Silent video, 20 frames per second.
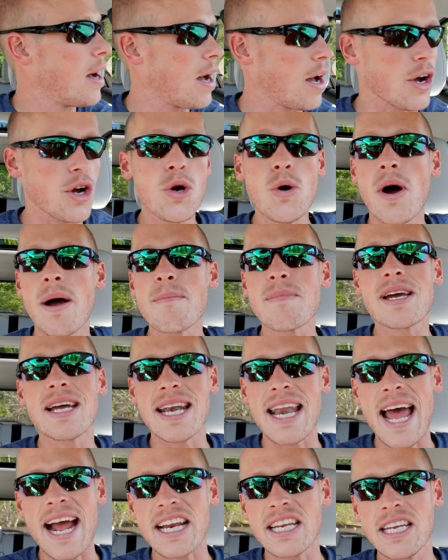who I'm
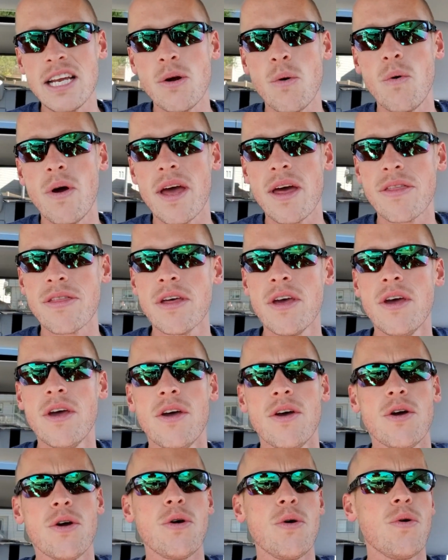connecting with,
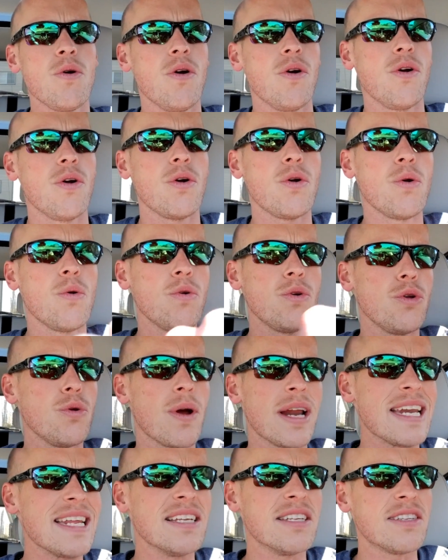who do
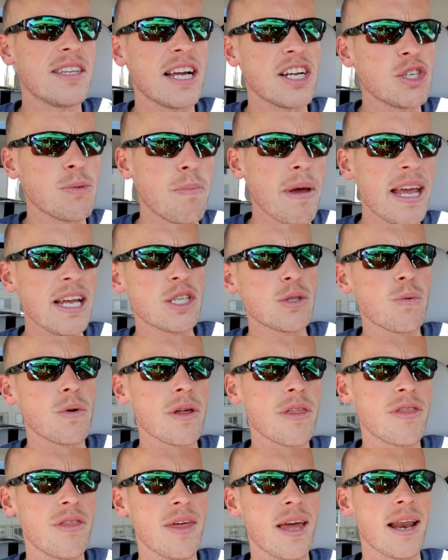I need to touch base
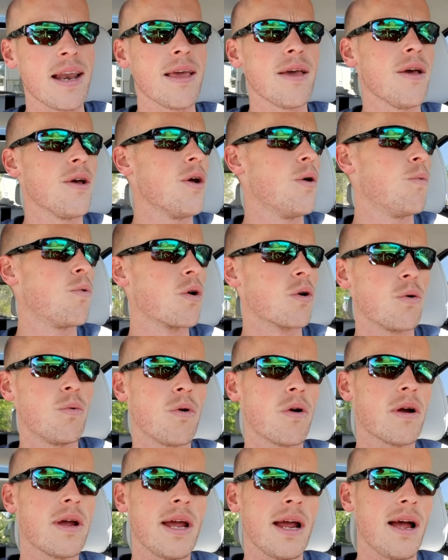with that we're
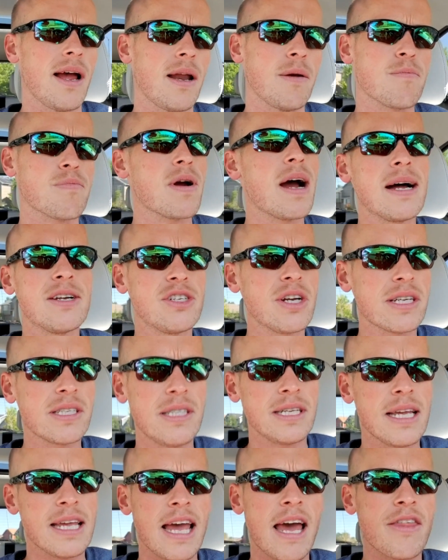working on projects
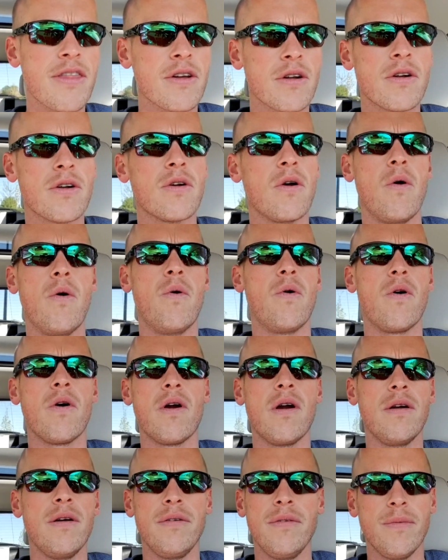together
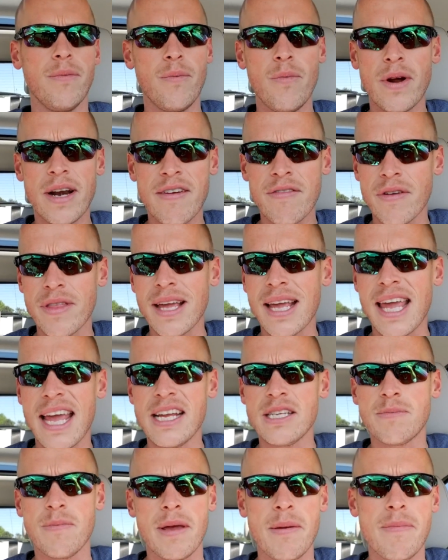or whatever the
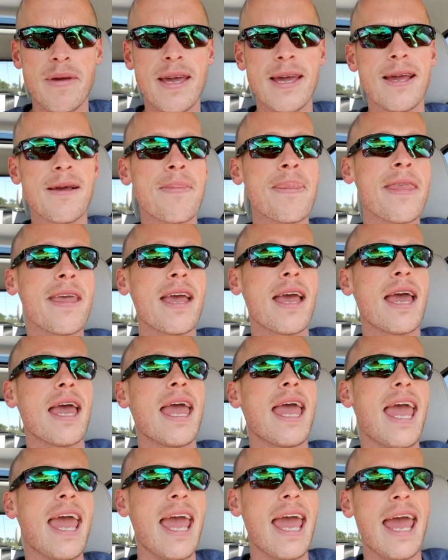case may be.
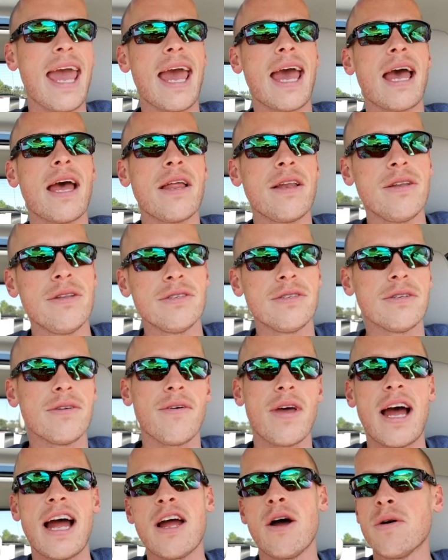And
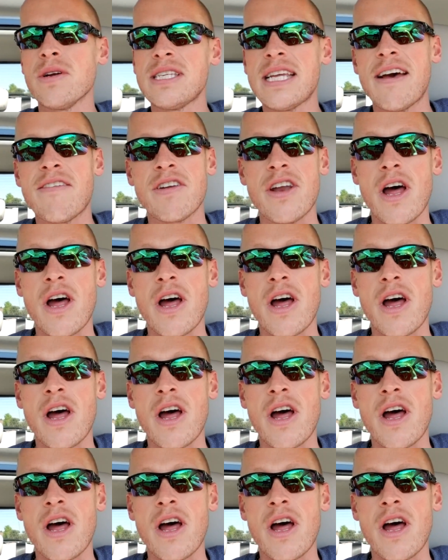I always have an